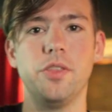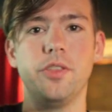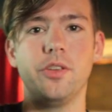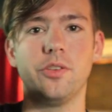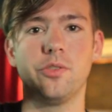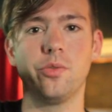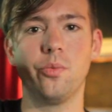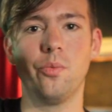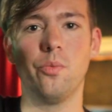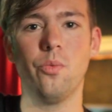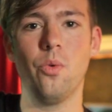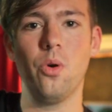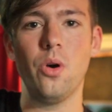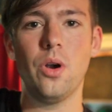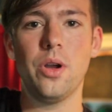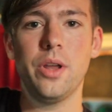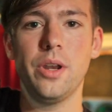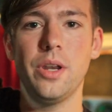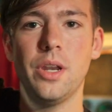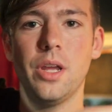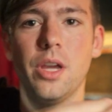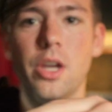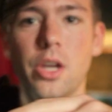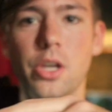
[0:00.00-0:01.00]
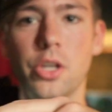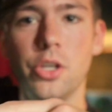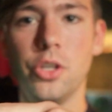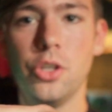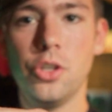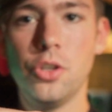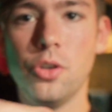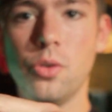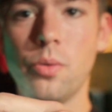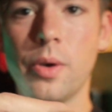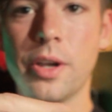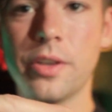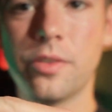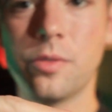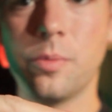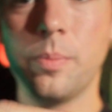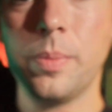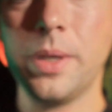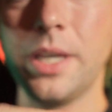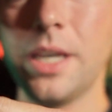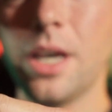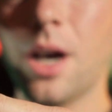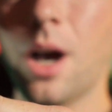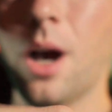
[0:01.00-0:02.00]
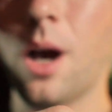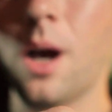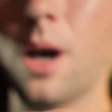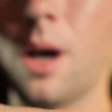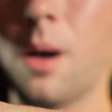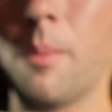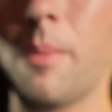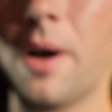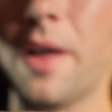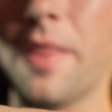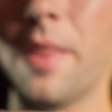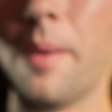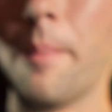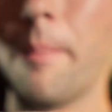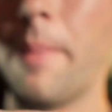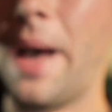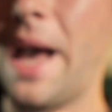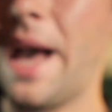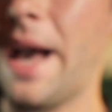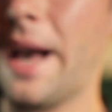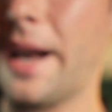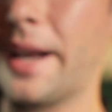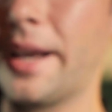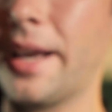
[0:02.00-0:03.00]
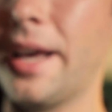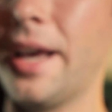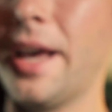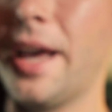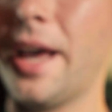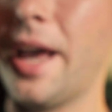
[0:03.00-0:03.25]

this one USB hub on the back,